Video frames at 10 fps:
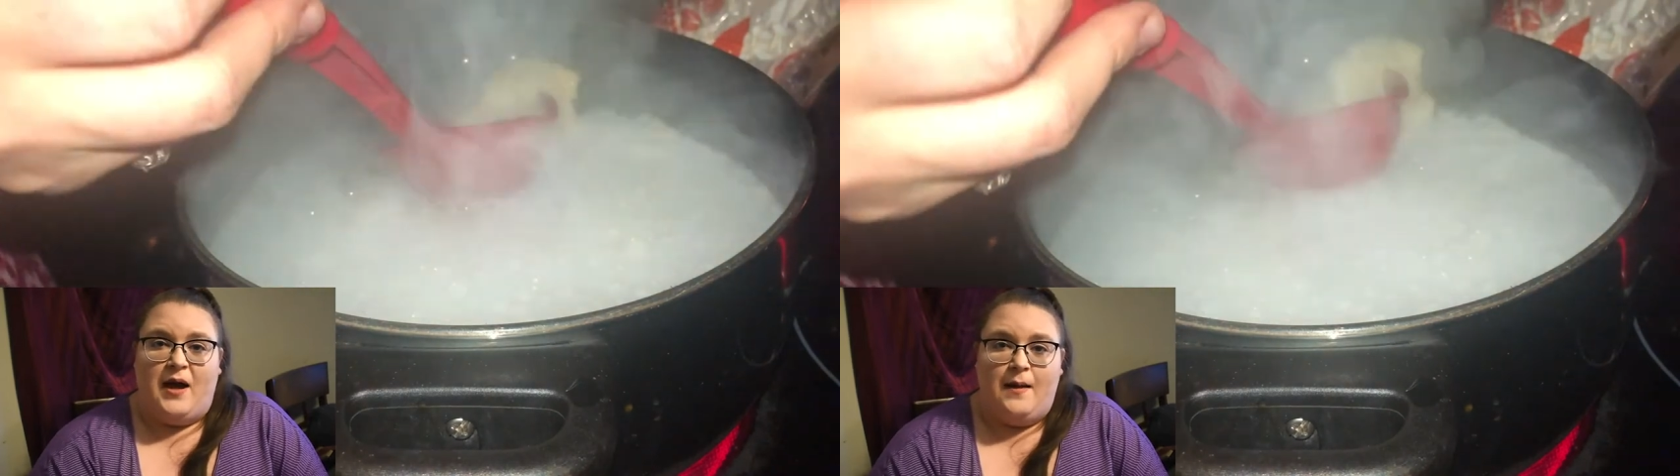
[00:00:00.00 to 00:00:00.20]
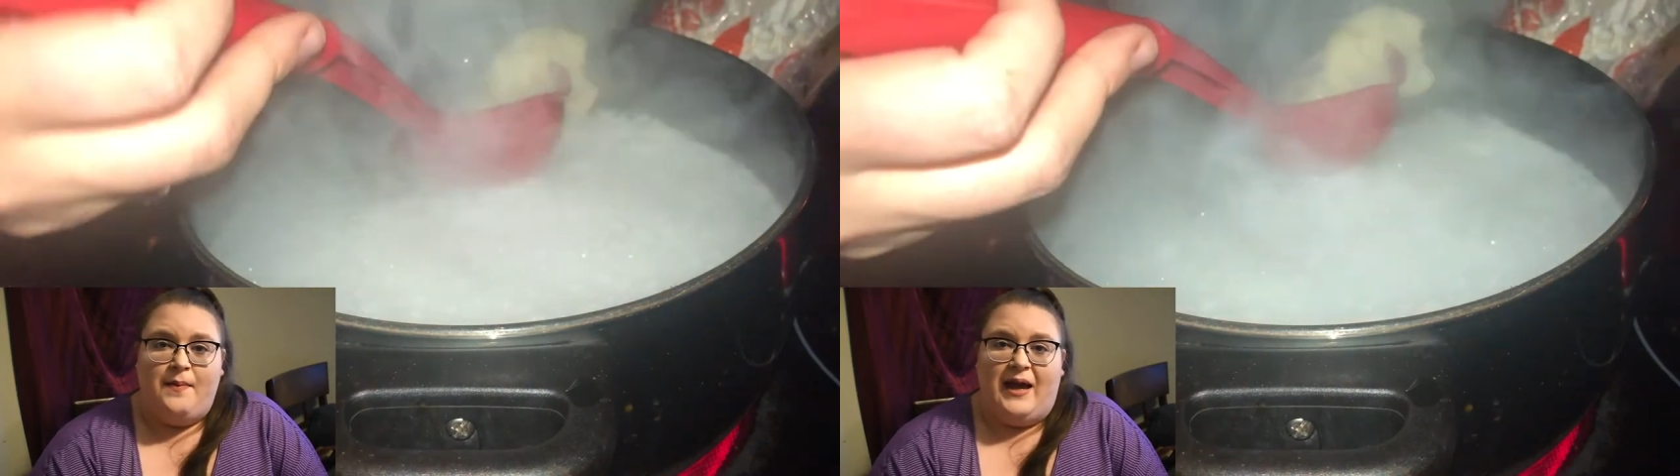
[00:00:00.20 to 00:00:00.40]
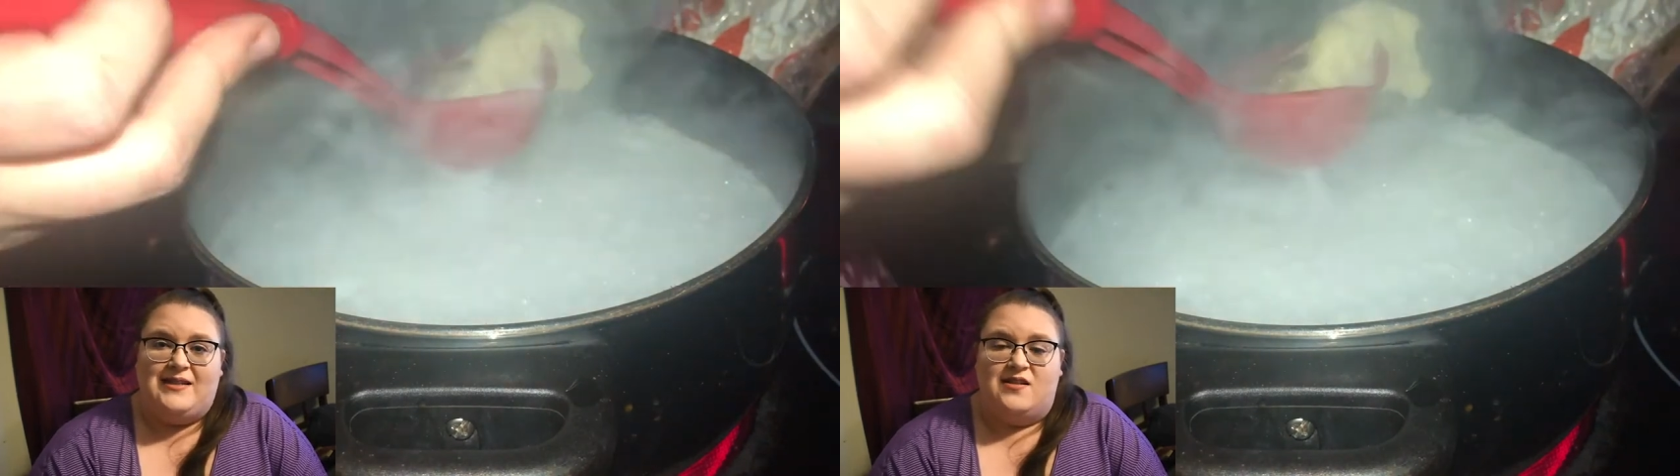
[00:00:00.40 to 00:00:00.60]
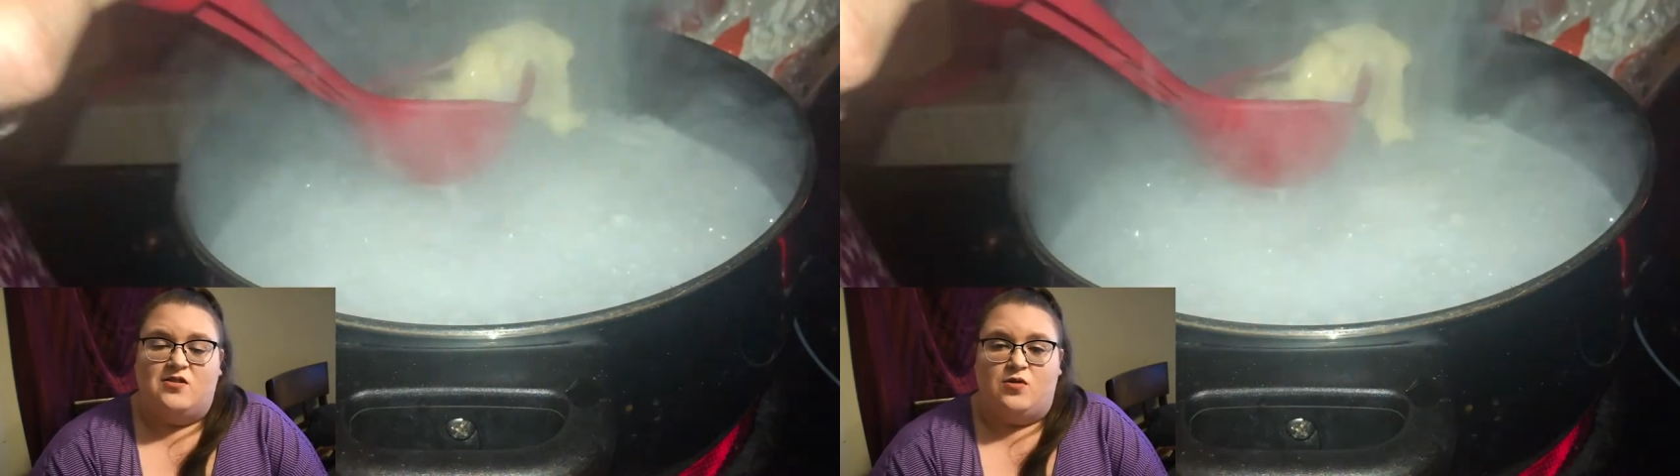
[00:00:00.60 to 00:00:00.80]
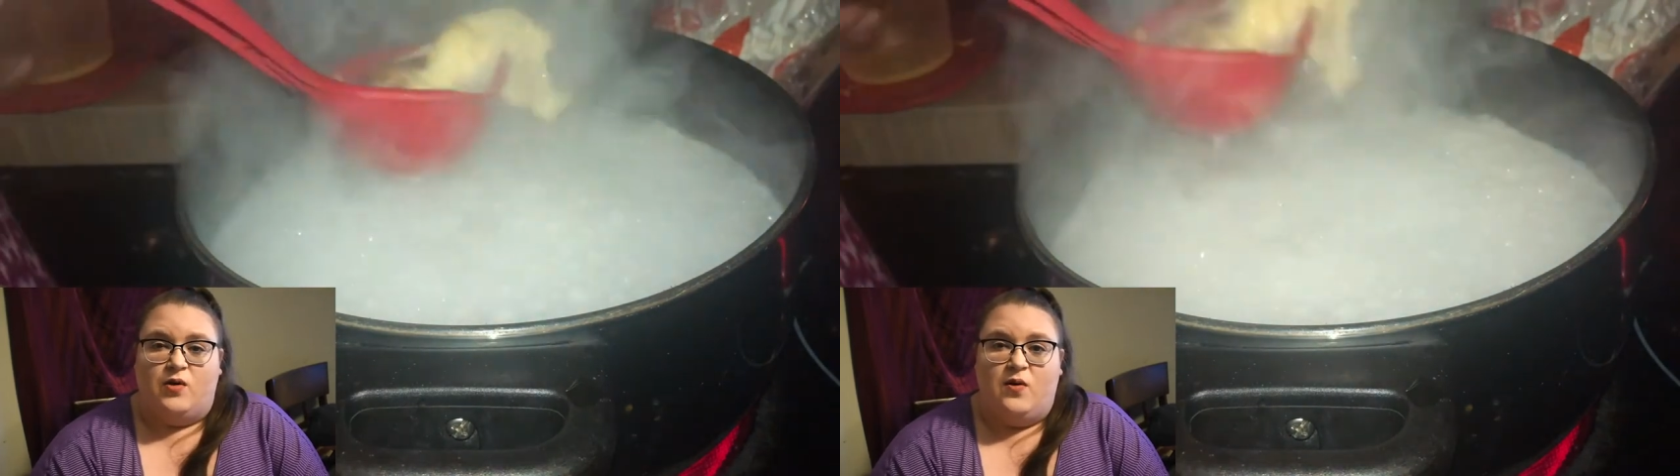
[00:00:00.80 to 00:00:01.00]
up as the
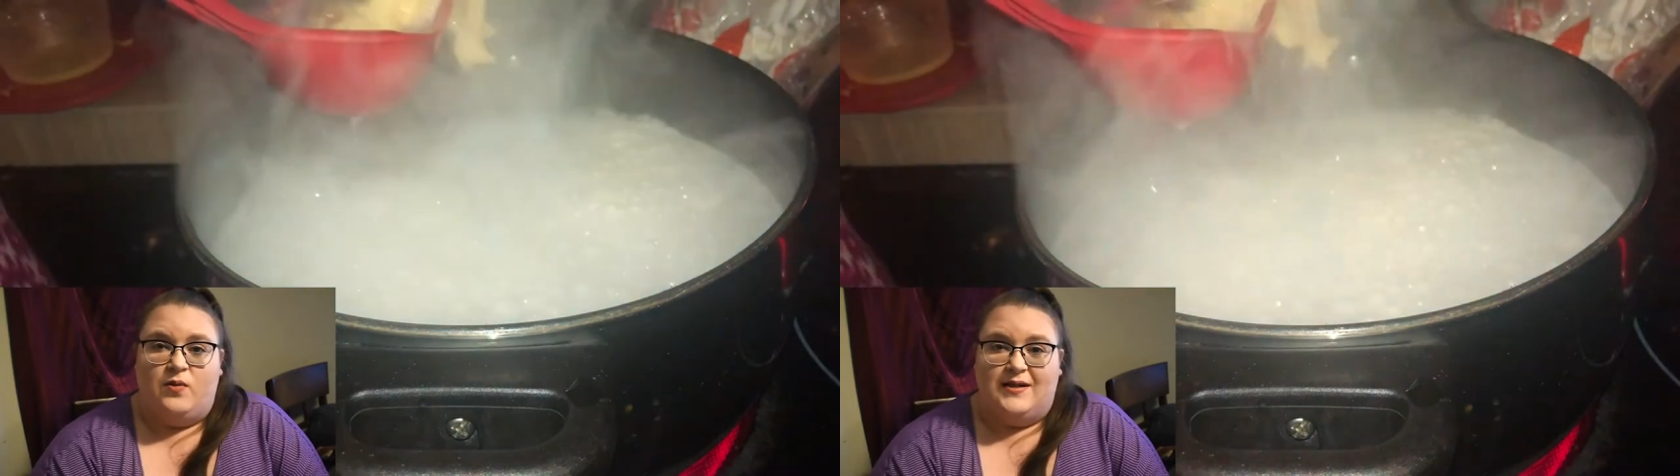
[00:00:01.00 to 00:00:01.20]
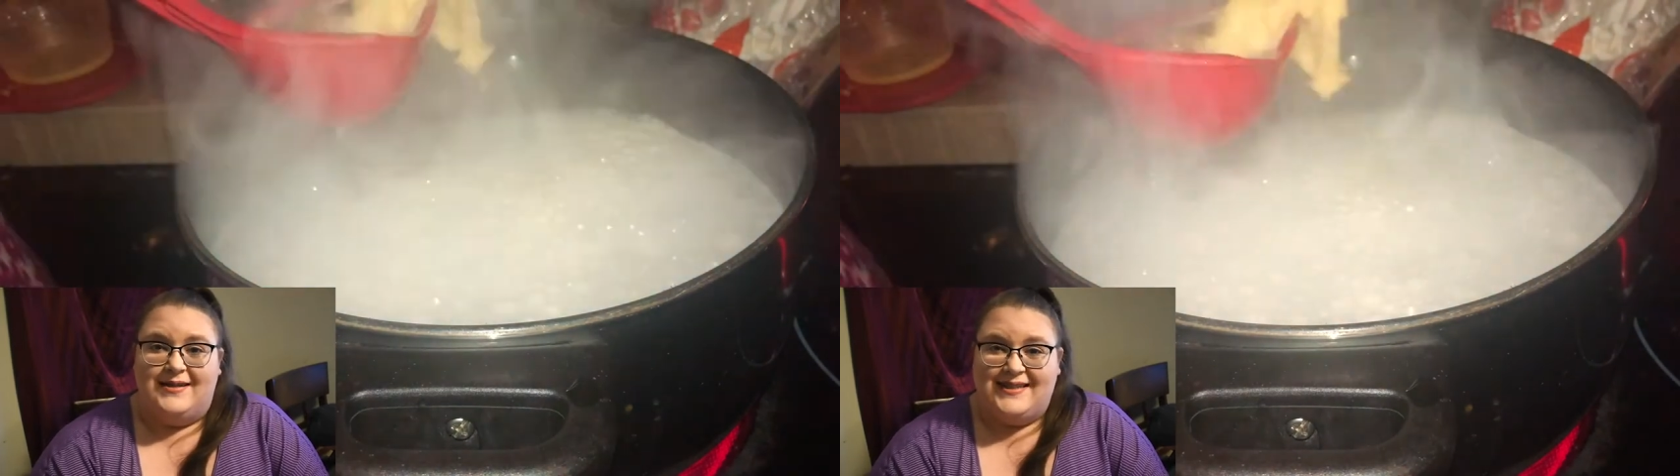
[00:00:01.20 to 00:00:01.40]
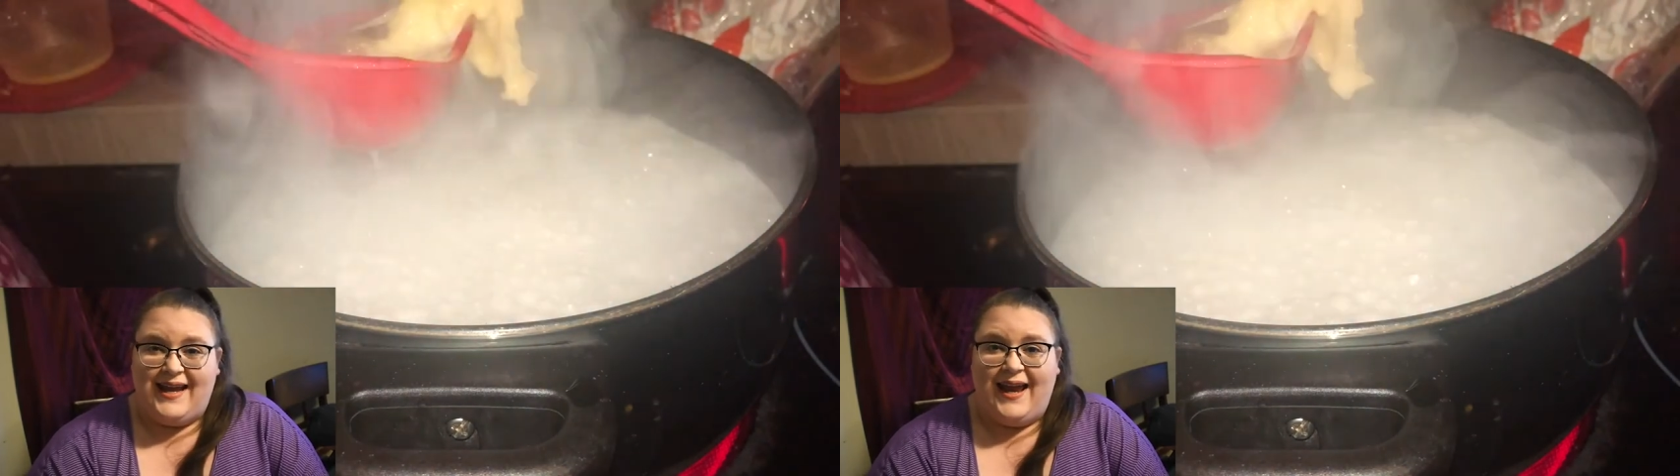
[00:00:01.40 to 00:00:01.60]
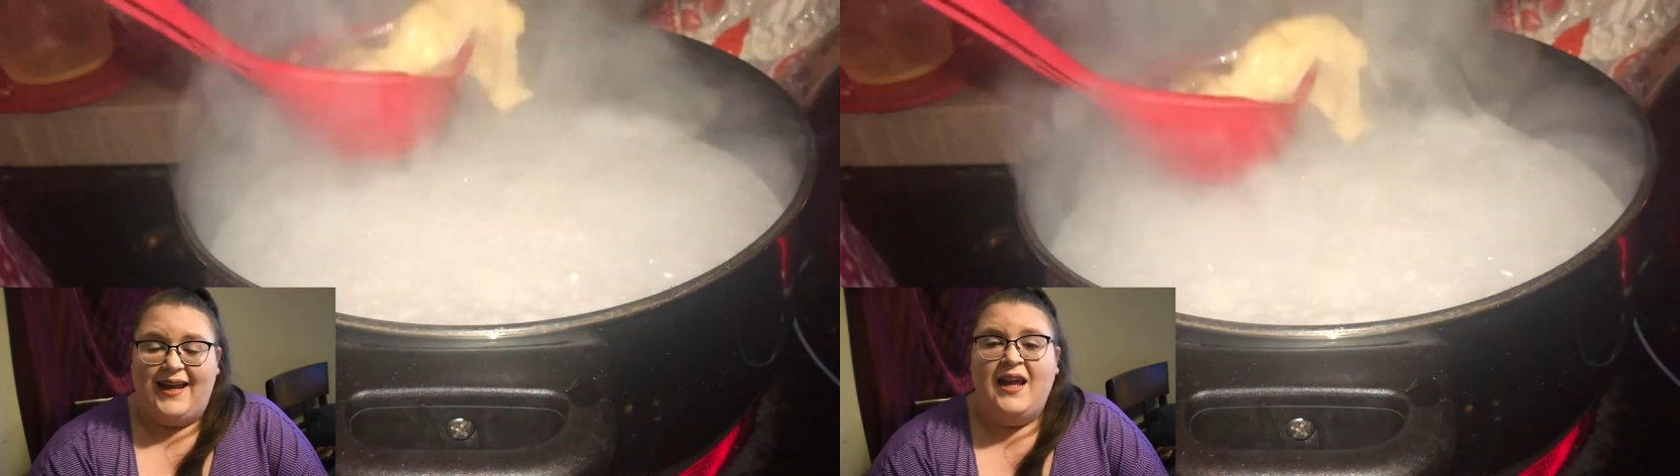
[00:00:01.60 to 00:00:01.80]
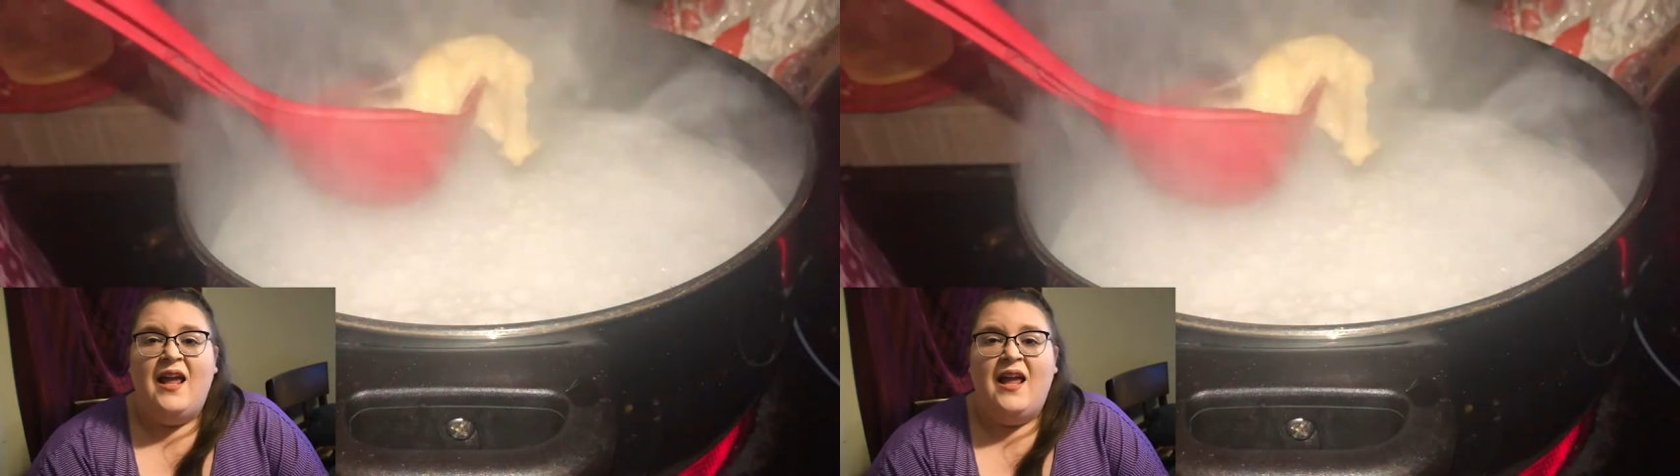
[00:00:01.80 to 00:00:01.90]
store owner said,